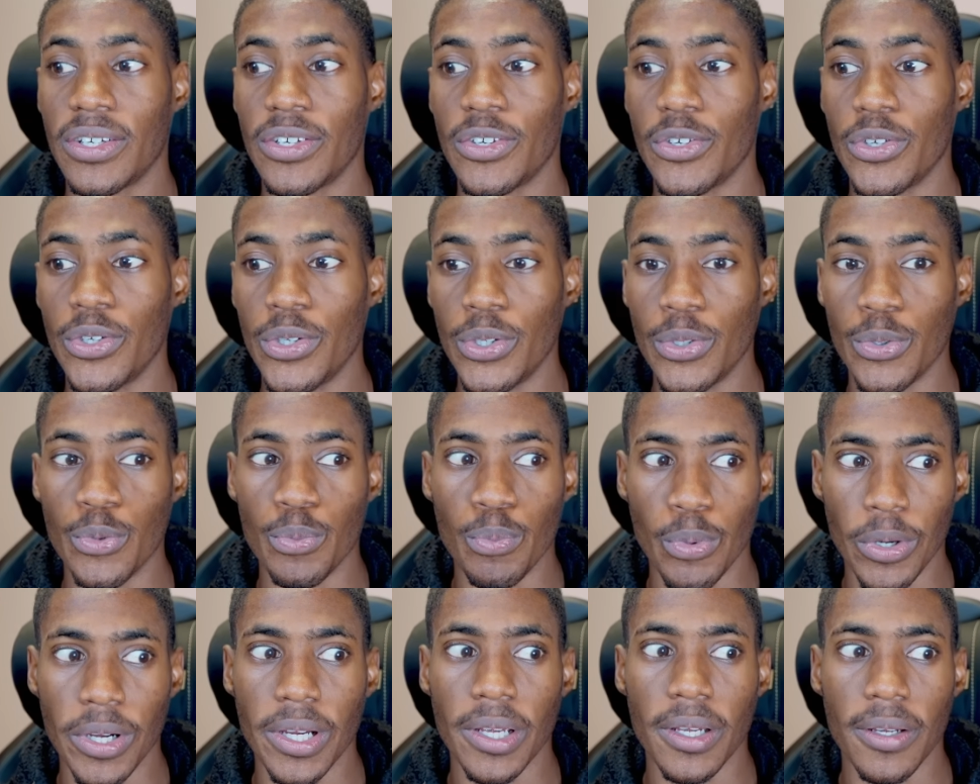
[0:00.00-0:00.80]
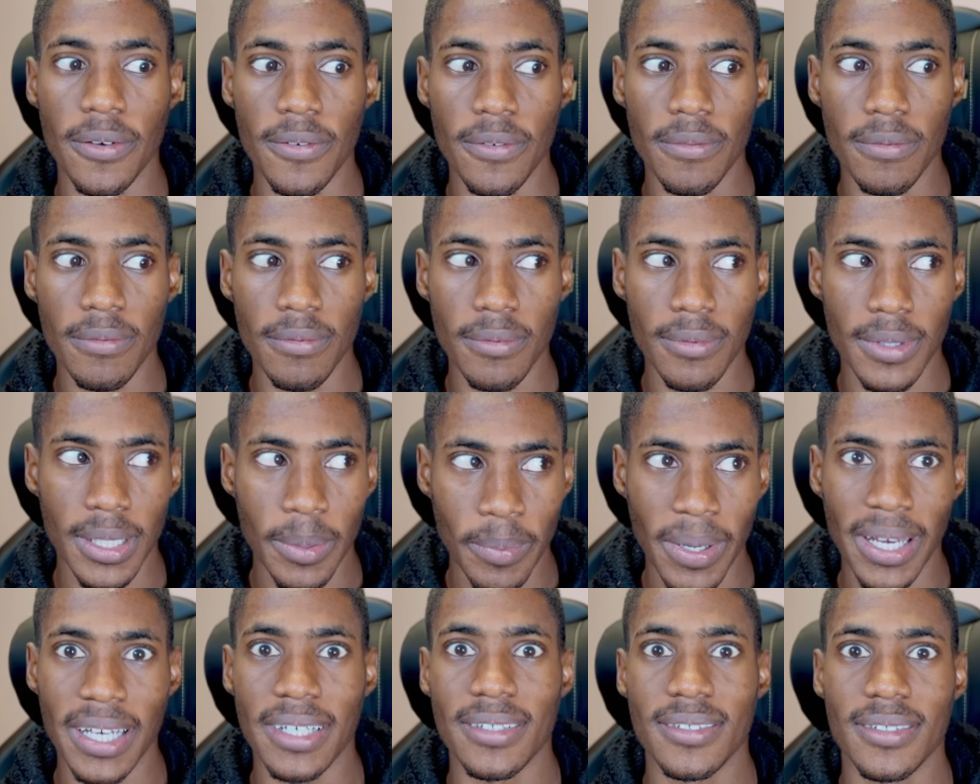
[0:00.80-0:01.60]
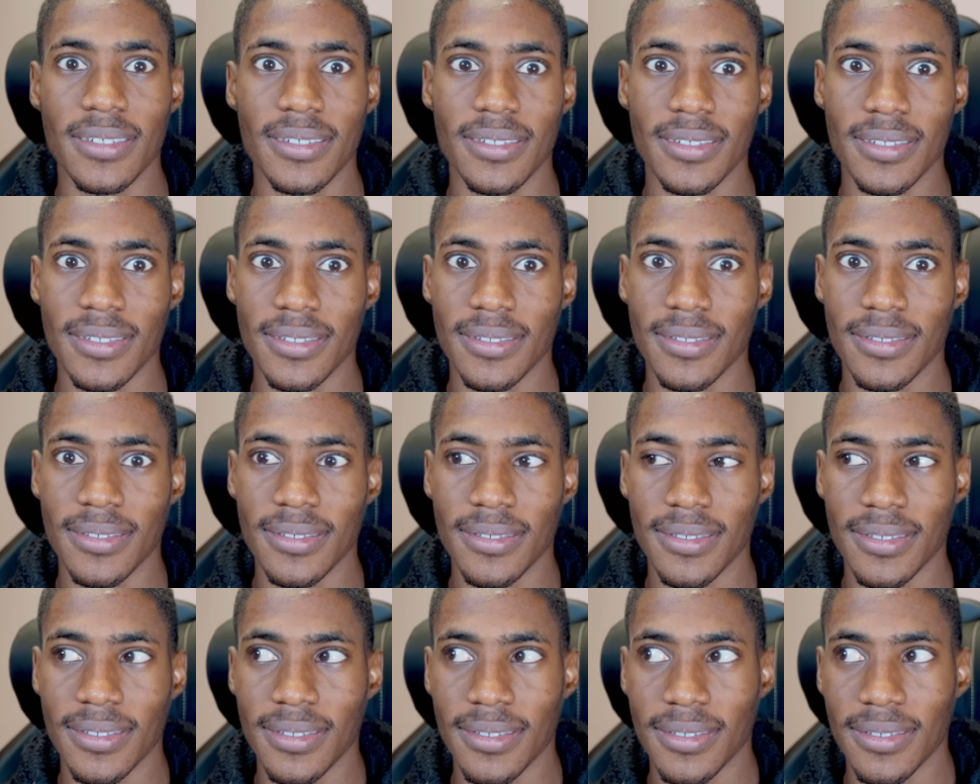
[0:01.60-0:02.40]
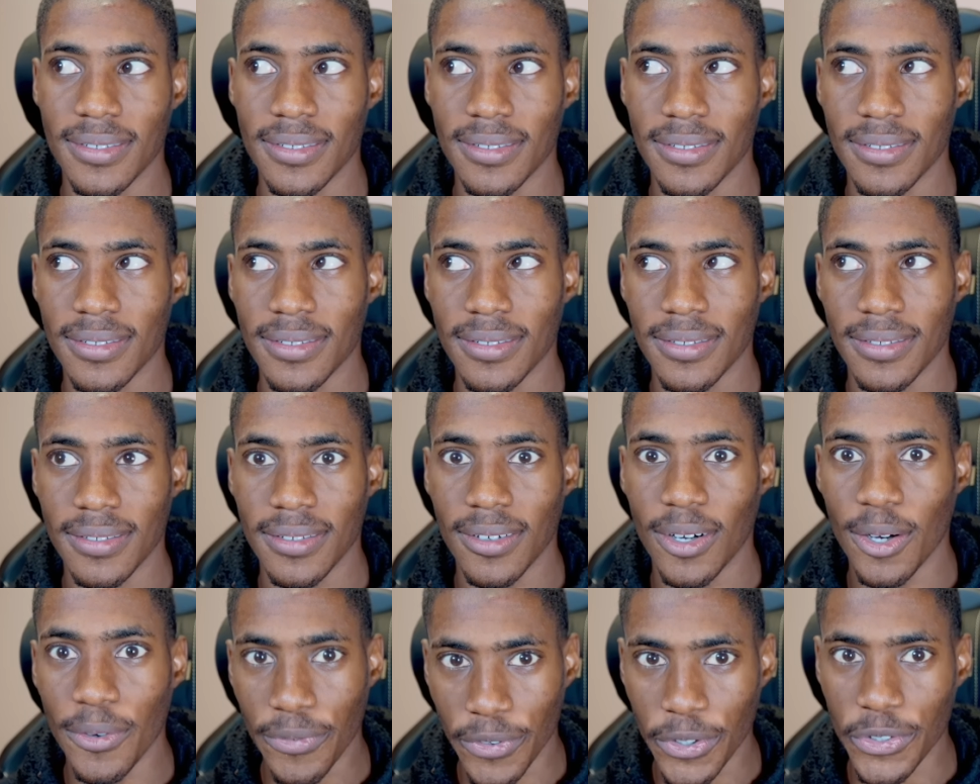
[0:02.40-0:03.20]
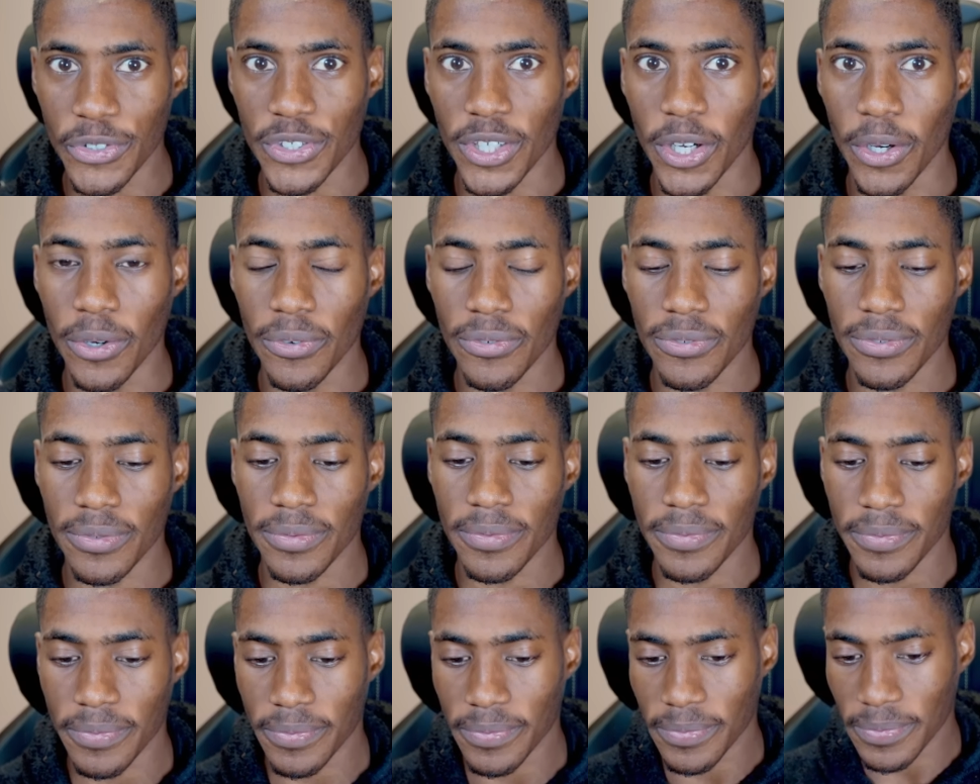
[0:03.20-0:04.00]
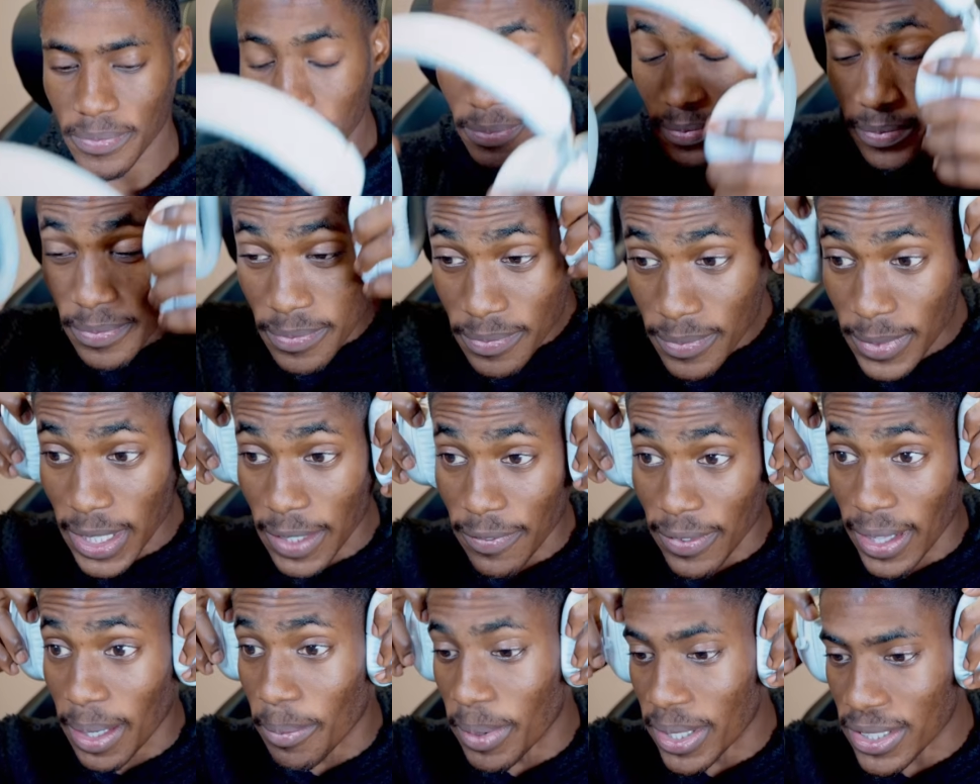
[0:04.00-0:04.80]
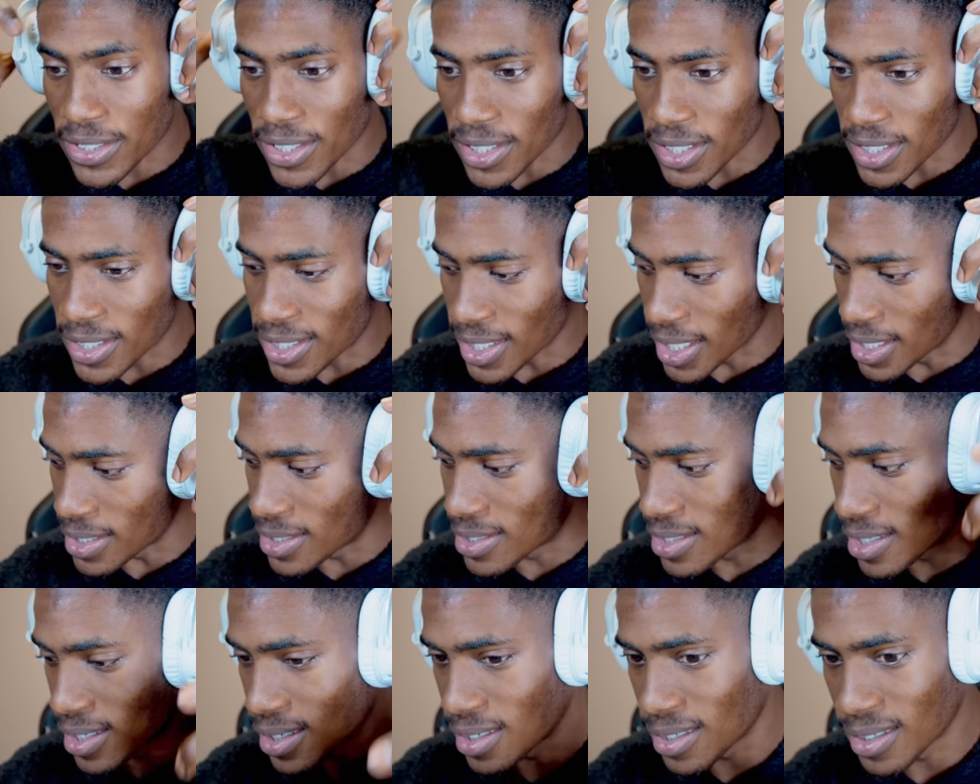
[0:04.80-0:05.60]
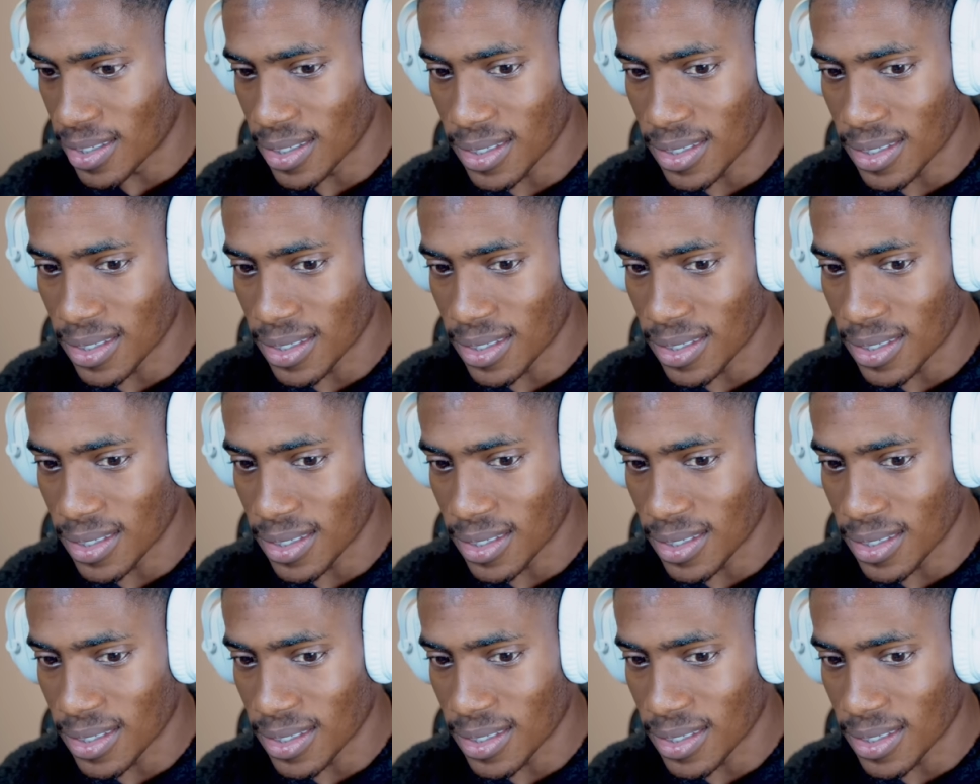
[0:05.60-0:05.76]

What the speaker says: you bring the best of yourself, if that makes any sense.